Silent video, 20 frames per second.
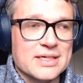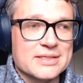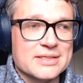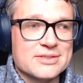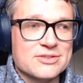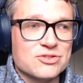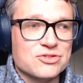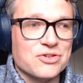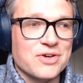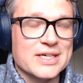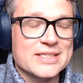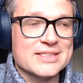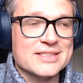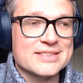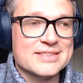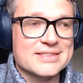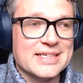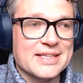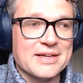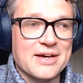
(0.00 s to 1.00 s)
tried to
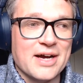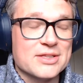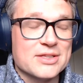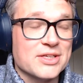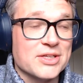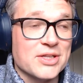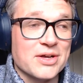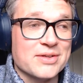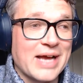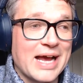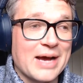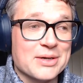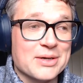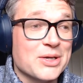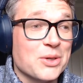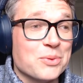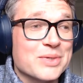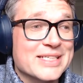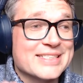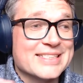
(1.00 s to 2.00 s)
stick that. I didn't
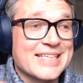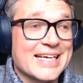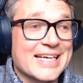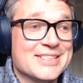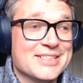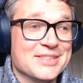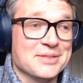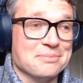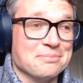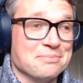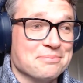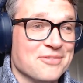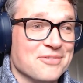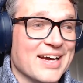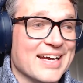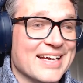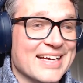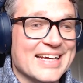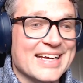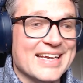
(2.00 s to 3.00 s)
know what to say to them,
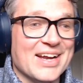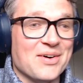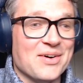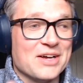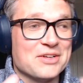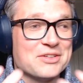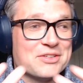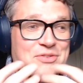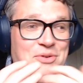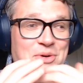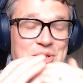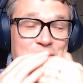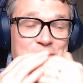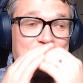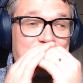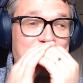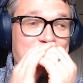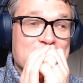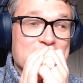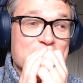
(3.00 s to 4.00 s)
right? I just thought
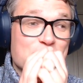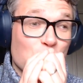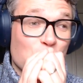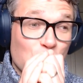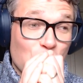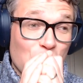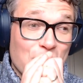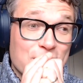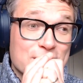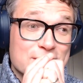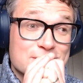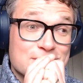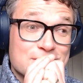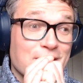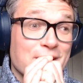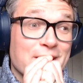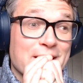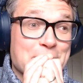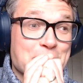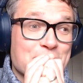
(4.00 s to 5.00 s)
it's the worst
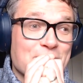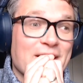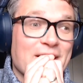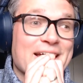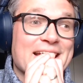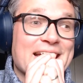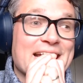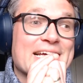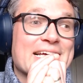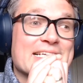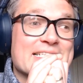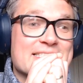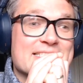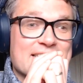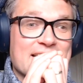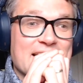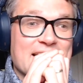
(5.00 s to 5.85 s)
time, right? It's